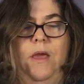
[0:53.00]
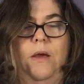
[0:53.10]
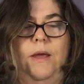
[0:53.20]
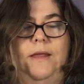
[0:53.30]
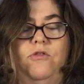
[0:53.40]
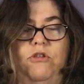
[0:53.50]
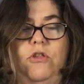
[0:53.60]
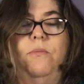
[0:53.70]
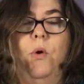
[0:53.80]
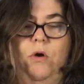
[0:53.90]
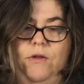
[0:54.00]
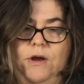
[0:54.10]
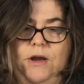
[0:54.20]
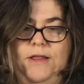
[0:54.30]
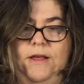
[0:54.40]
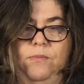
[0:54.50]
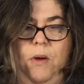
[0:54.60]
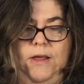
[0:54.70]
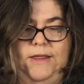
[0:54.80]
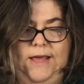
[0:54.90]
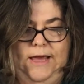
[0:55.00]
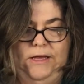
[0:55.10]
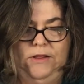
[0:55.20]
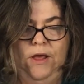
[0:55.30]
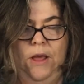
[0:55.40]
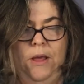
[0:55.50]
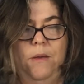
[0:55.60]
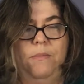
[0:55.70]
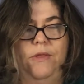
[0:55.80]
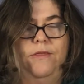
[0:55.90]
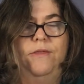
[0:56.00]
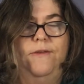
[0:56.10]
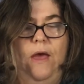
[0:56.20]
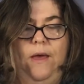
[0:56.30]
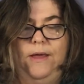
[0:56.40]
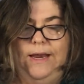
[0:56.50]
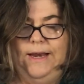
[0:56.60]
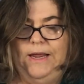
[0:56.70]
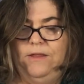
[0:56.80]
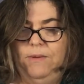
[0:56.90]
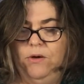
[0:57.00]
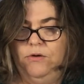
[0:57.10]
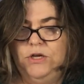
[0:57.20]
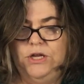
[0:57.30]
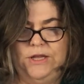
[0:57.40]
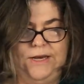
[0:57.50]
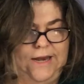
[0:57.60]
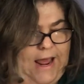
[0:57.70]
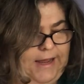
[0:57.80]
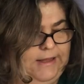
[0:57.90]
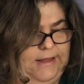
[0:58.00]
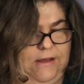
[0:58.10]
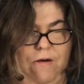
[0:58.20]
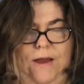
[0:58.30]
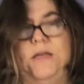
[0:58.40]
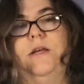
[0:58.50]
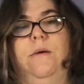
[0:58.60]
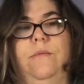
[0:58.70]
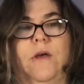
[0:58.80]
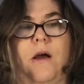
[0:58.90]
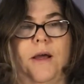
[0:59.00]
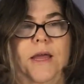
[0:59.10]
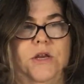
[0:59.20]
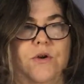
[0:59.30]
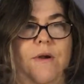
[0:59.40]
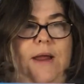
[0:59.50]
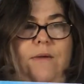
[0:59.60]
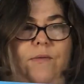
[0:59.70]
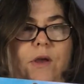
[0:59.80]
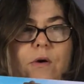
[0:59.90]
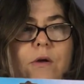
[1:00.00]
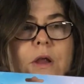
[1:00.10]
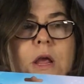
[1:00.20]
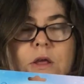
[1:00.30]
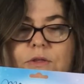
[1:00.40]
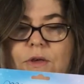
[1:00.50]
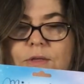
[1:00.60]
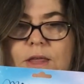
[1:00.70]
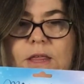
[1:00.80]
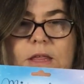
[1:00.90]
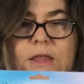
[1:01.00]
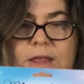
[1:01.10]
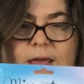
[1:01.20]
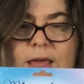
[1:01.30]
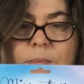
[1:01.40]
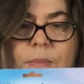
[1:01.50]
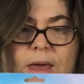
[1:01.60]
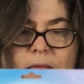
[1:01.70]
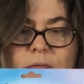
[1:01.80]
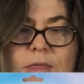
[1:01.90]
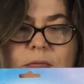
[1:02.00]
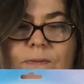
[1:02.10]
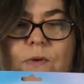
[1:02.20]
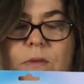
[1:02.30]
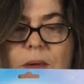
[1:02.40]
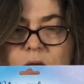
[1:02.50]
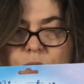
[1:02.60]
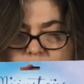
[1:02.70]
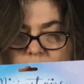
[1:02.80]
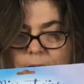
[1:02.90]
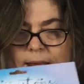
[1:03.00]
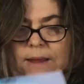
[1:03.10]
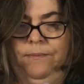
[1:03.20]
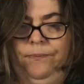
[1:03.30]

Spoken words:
It's just smaller than a 6x6, but it leads me on to the next item that Hunkydory have got. So this is the bit for the metal die,